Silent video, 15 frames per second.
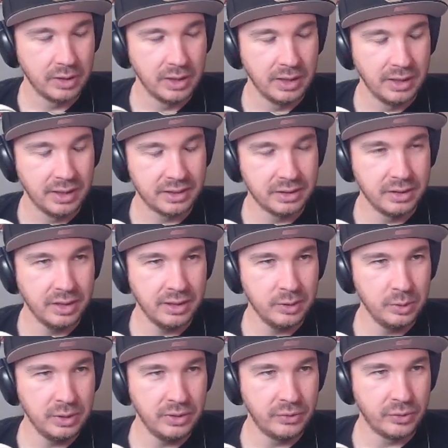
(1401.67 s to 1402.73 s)
it's not
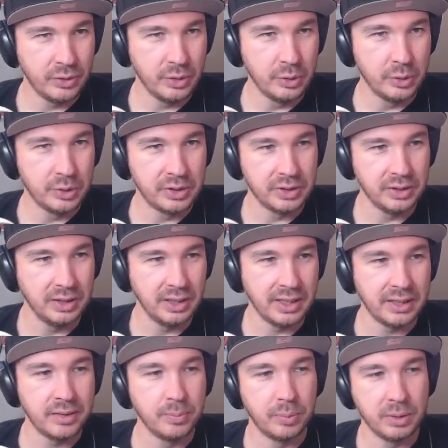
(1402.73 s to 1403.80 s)
only for you to
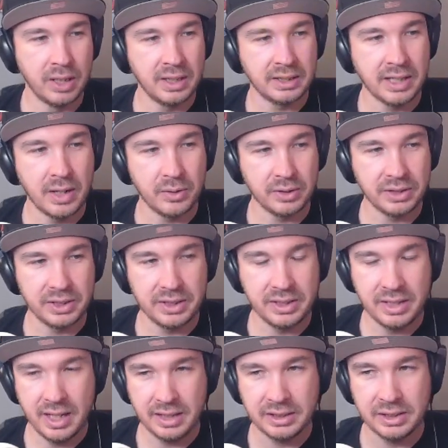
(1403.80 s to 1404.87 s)
like block out the
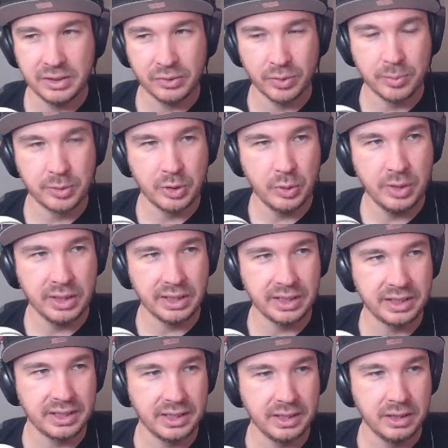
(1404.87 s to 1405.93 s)
EXs from doing
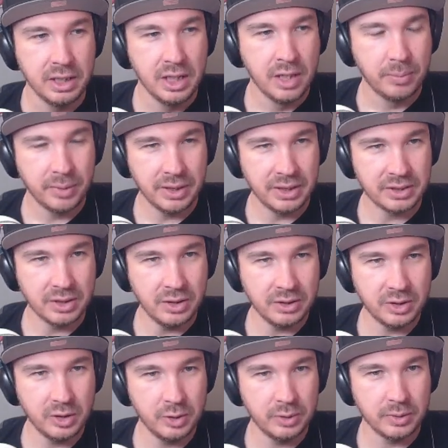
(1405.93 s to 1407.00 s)
anything, but it's
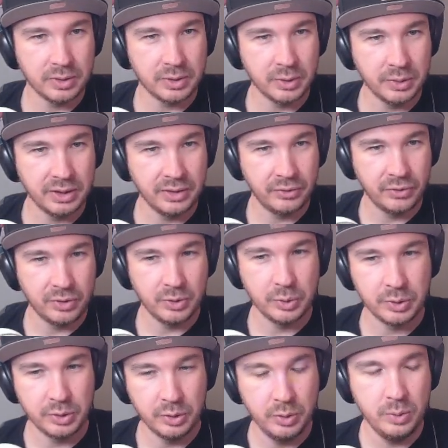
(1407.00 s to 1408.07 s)
also so that if you
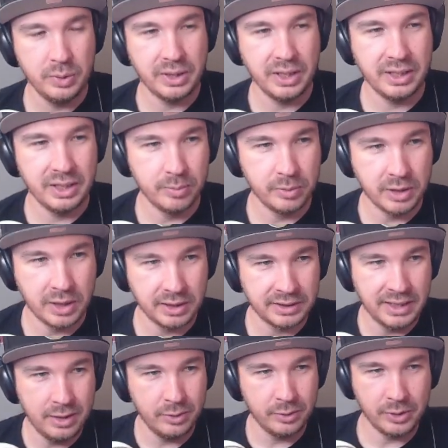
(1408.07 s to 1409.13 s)
do get him knocked
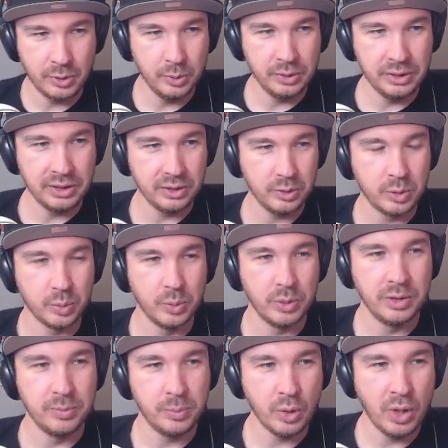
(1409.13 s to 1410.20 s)
out, you only lose
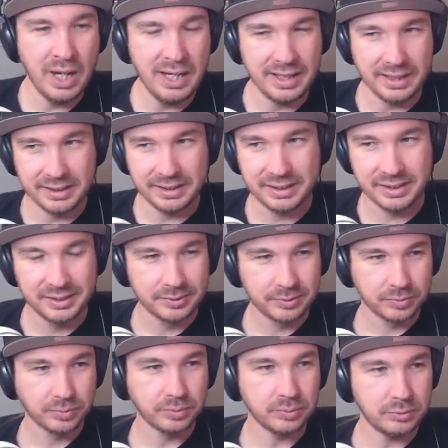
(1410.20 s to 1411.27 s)
1 prize.
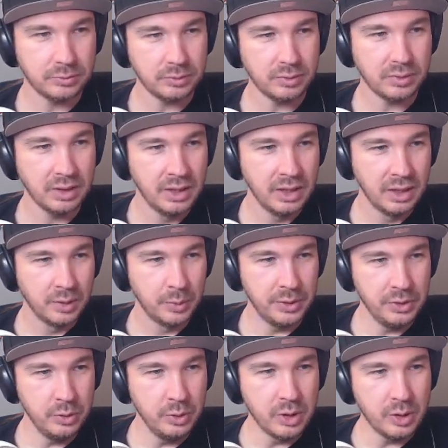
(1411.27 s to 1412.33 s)
When
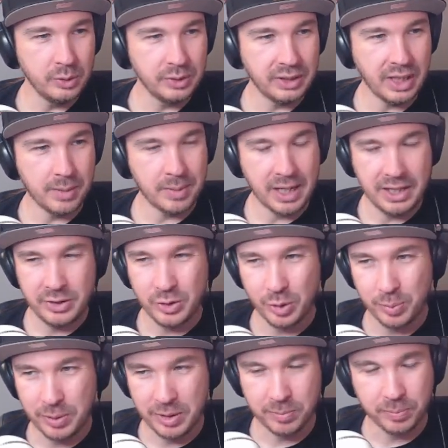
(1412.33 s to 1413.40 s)
you know that I'm hydro
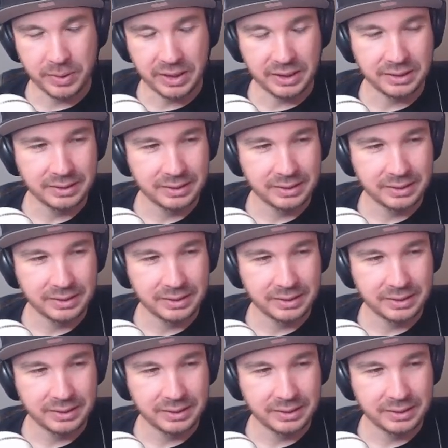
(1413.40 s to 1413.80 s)
pumping,